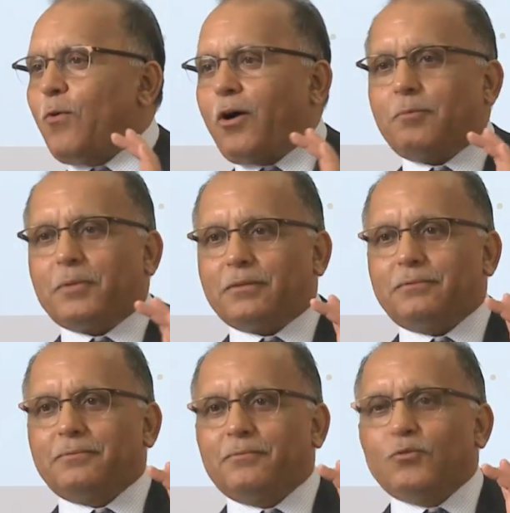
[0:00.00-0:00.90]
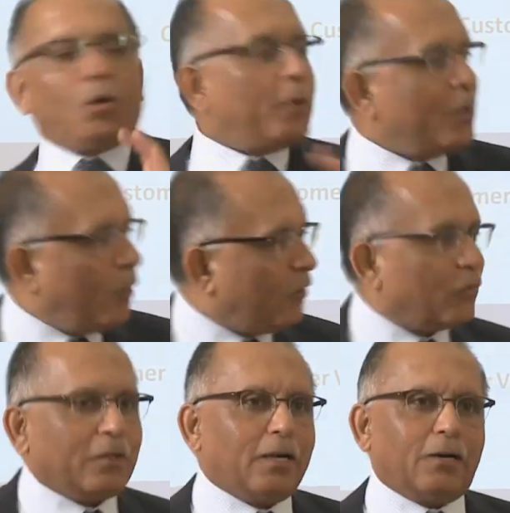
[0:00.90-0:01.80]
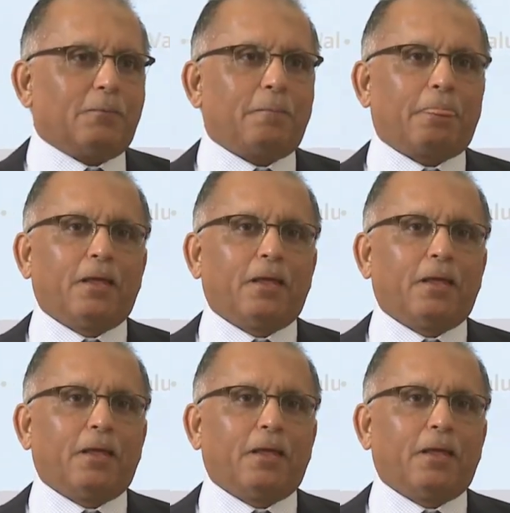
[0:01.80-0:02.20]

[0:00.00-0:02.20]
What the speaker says: Walkman. Nobody wants it now.